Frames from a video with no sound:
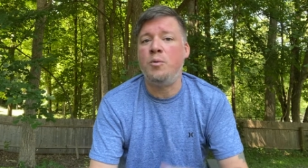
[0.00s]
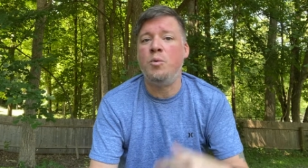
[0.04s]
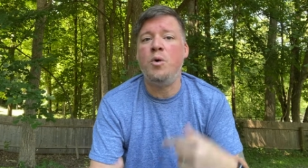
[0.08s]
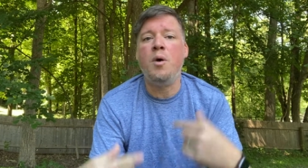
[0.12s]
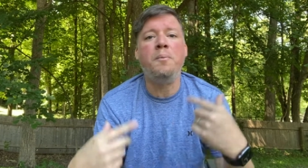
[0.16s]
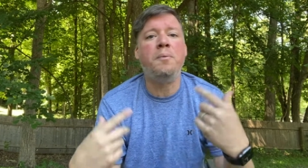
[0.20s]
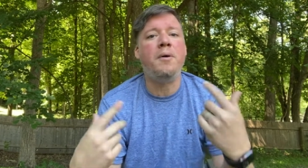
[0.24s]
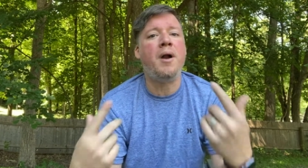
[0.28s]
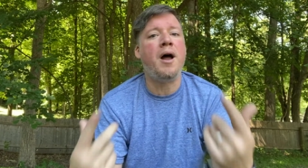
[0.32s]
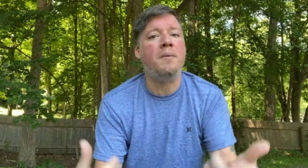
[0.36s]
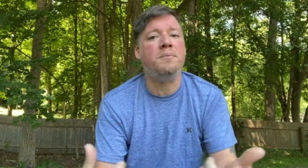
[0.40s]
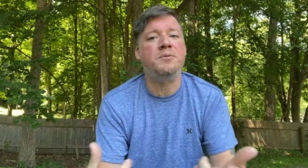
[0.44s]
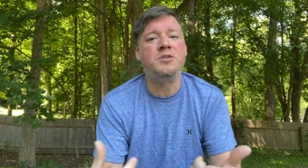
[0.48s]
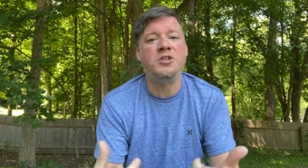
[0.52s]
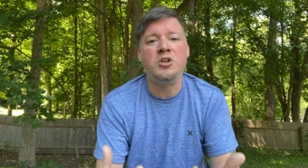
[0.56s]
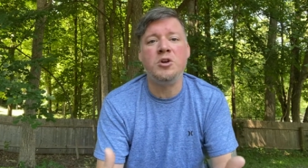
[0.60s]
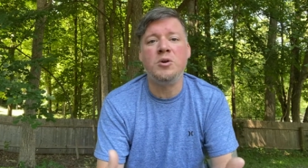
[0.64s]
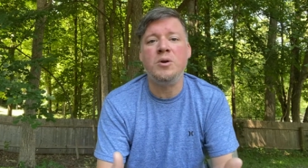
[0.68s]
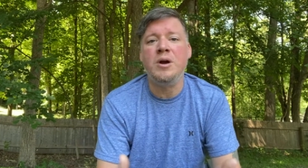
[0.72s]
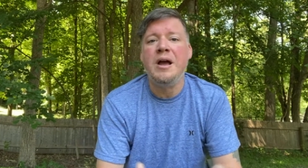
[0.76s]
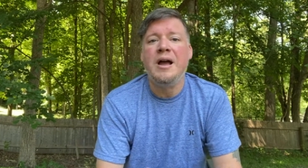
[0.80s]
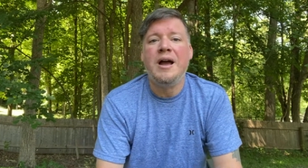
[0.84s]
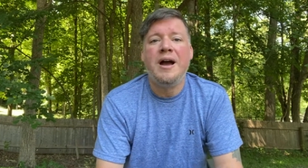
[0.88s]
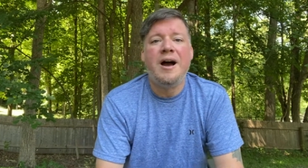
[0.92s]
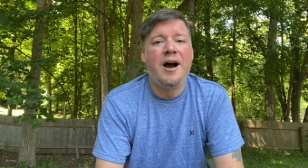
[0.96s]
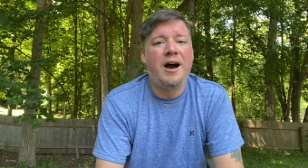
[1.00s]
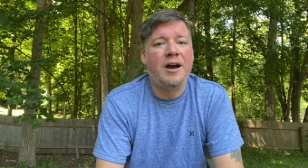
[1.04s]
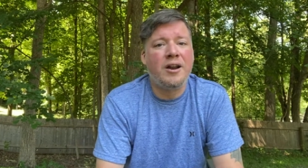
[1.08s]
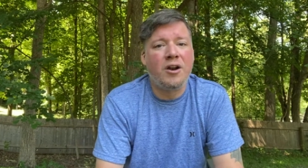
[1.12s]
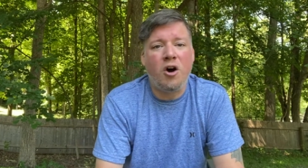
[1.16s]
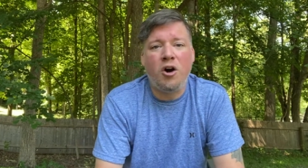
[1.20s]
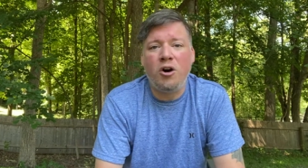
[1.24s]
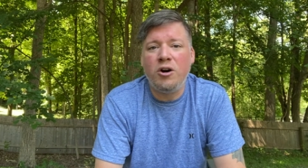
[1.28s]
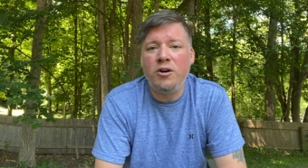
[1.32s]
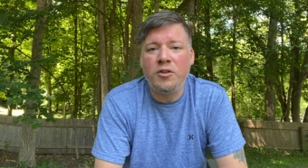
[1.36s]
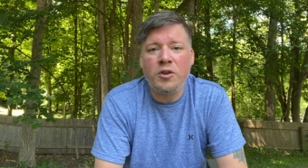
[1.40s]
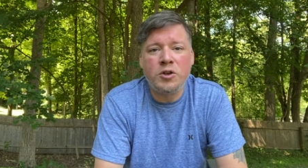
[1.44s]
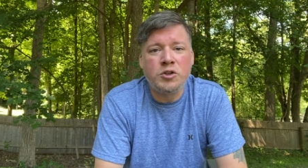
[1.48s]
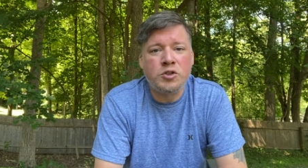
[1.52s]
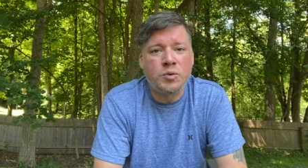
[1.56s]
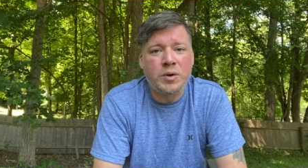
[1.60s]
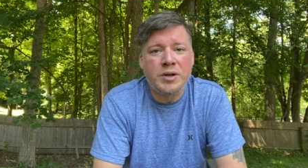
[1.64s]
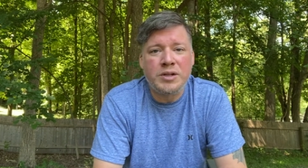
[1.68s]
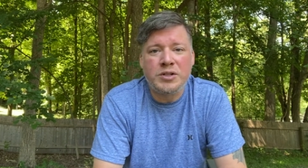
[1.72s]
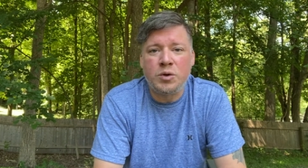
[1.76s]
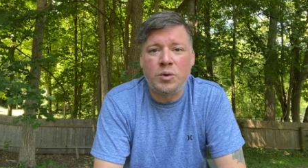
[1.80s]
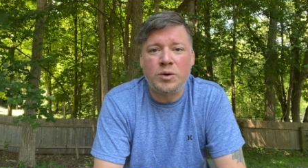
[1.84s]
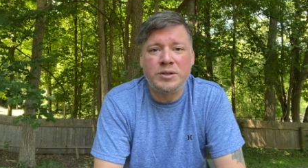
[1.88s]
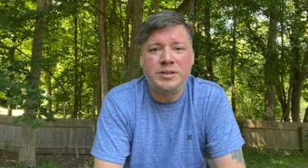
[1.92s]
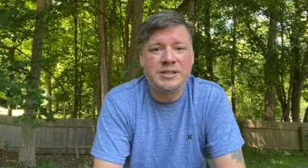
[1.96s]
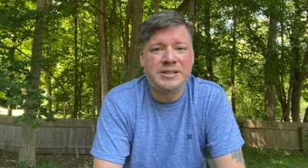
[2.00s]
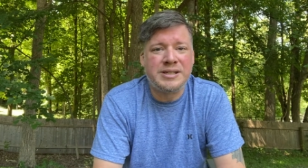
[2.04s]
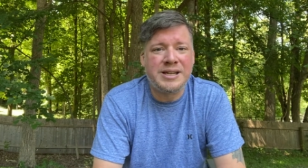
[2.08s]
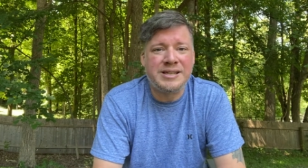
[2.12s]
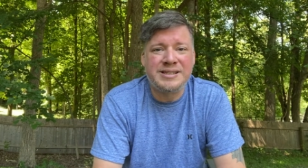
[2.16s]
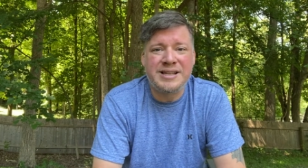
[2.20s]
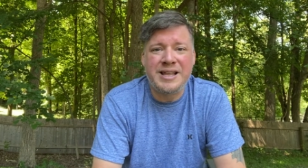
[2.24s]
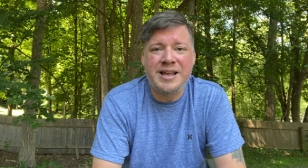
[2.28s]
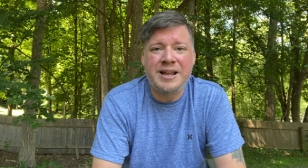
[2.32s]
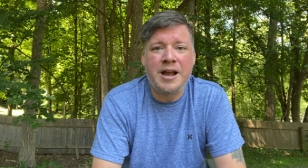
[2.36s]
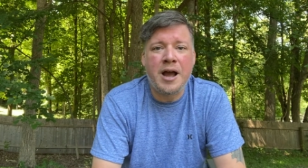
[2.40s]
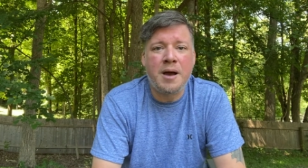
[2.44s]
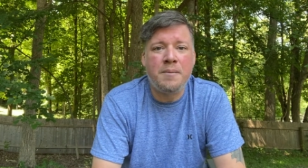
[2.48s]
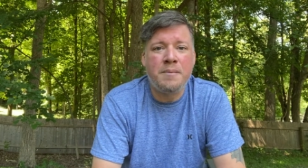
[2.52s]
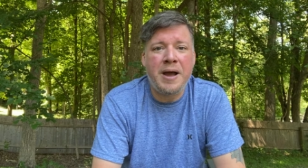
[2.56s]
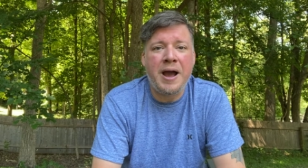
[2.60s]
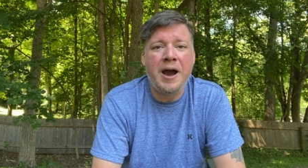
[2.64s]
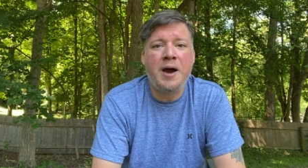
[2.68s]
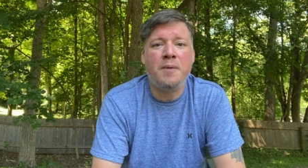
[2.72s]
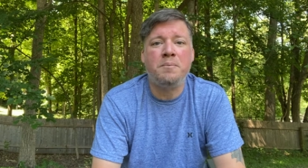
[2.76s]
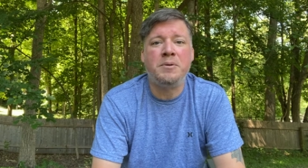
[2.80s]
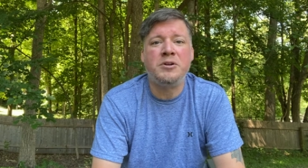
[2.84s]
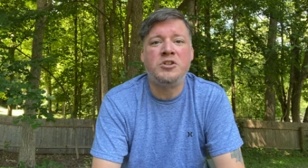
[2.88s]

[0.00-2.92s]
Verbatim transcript: We'll prompt you on all of those resources as they come out,